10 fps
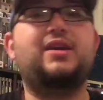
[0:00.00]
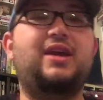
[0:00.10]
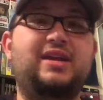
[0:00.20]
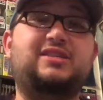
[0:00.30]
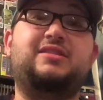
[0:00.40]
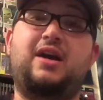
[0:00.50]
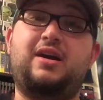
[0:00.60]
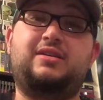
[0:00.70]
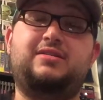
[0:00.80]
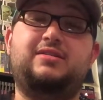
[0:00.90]
It
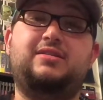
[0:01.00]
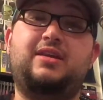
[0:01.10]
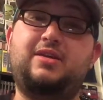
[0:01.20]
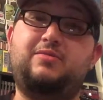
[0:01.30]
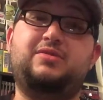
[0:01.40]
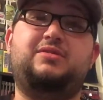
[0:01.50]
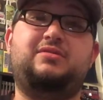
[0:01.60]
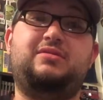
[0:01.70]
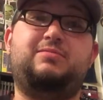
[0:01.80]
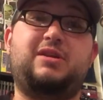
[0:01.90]
sucked. It
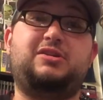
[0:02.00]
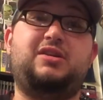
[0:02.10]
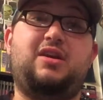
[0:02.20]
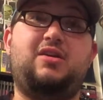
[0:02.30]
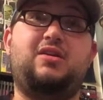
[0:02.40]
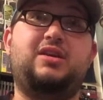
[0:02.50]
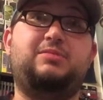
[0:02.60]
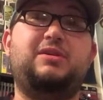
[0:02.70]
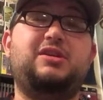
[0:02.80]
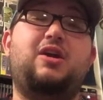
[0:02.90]
was especially hard,
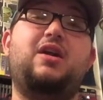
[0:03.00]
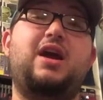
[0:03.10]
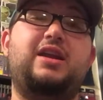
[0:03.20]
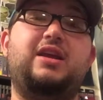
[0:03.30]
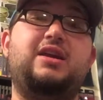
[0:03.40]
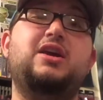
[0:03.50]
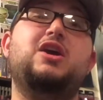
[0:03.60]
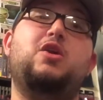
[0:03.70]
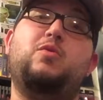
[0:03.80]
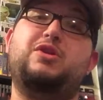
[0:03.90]
especially hard on you
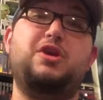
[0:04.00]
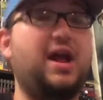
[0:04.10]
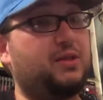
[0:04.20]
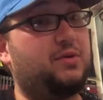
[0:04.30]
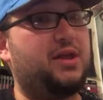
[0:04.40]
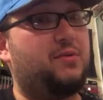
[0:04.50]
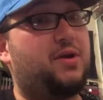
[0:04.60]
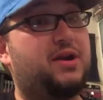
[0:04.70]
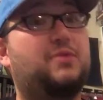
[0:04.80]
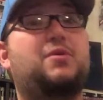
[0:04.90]
when you're not the one that
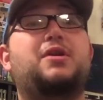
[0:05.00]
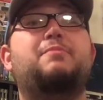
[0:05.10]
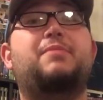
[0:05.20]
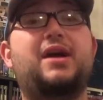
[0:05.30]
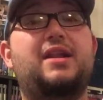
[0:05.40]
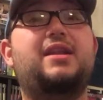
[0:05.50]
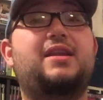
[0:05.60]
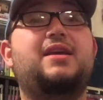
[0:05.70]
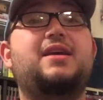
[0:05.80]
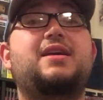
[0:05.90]
wanted one. But
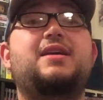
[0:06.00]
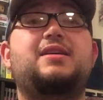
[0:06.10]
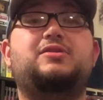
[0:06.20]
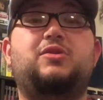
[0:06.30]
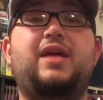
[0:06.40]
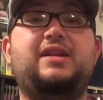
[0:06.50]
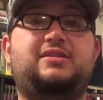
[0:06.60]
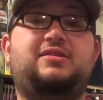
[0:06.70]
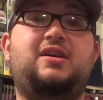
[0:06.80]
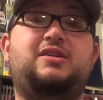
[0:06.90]
so that
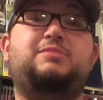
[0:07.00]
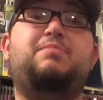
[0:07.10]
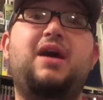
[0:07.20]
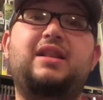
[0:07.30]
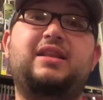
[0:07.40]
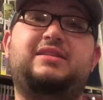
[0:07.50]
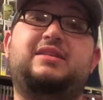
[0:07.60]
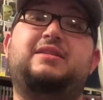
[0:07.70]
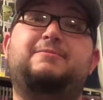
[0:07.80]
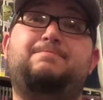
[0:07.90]
sucks. But
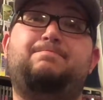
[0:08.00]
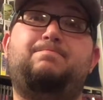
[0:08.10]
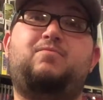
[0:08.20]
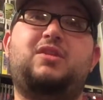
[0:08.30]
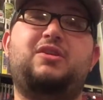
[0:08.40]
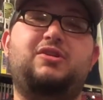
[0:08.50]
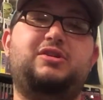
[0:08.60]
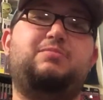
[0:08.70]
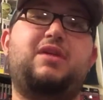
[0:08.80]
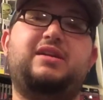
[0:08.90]
listen, there's
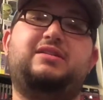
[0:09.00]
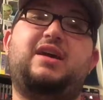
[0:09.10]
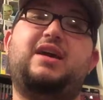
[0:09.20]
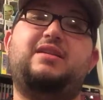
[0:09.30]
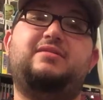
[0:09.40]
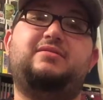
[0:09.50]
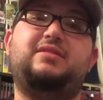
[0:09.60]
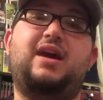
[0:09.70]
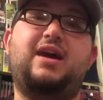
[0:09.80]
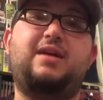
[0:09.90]
a bright side.
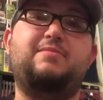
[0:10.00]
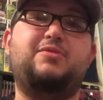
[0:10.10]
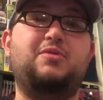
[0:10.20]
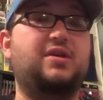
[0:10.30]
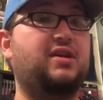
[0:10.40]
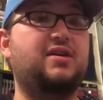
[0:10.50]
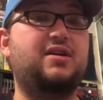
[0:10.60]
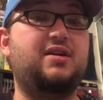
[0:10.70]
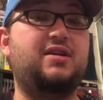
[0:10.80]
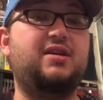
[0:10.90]
I'm doing
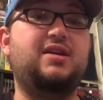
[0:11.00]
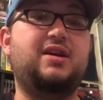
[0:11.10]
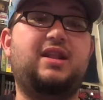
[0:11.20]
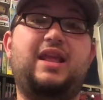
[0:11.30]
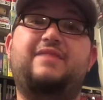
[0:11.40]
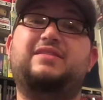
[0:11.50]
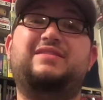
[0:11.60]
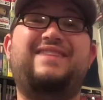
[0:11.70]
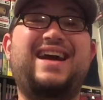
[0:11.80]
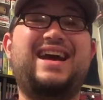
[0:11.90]
good. Life is
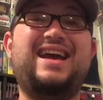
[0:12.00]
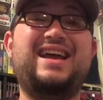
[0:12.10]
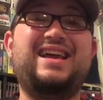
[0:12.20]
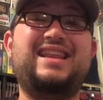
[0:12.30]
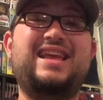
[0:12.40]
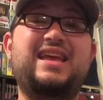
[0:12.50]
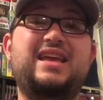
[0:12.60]
fine.